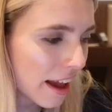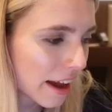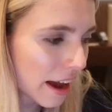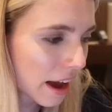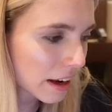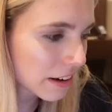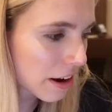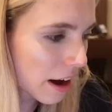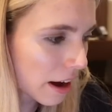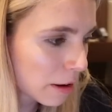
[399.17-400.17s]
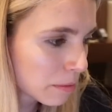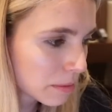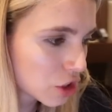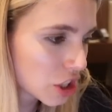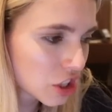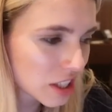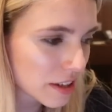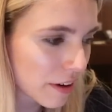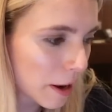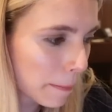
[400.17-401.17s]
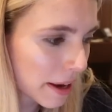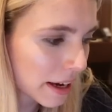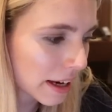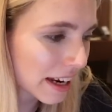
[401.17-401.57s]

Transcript: And she's just developing,